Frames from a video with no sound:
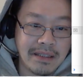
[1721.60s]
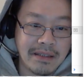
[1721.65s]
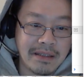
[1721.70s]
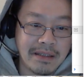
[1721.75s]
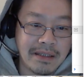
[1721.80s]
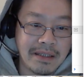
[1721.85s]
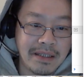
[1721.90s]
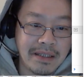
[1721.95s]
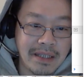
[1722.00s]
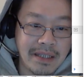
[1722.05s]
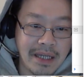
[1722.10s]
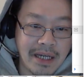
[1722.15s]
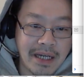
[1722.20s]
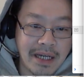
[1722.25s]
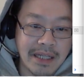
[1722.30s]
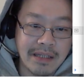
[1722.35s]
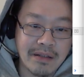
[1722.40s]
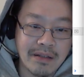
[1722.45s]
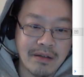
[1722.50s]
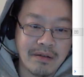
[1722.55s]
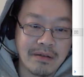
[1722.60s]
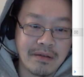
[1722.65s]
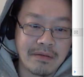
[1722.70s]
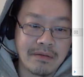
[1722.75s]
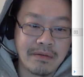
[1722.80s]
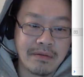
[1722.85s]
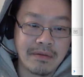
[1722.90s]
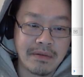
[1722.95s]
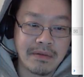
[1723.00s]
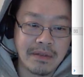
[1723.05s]
Yeah.
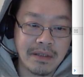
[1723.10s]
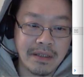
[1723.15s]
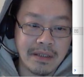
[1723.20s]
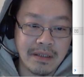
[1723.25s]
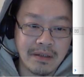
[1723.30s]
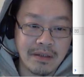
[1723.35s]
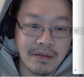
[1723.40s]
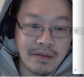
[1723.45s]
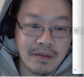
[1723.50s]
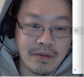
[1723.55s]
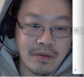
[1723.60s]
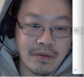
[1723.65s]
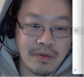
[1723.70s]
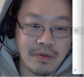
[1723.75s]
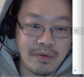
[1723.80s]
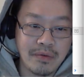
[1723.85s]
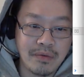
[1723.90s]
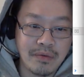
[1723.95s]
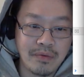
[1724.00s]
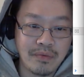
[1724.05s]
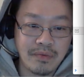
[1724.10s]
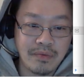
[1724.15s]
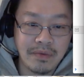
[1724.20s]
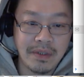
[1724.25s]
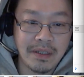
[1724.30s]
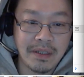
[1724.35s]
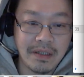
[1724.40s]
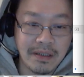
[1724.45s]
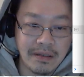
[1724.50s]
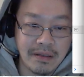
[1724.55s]
So to
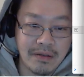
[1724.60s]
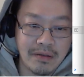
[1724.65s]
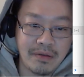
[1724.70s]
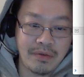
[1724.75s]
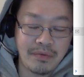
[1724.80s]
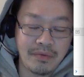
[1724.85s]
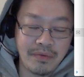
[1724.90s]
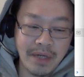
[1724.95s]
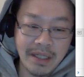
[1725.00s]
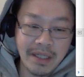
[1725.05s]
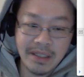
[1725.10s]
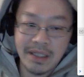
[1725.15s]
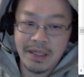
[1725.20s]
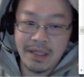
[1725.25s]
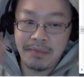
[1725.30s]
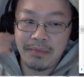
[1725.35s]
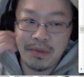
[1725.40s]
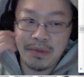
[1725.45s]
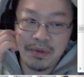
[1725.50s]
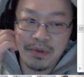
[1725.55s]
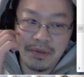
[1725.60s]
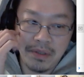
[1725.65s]
write them to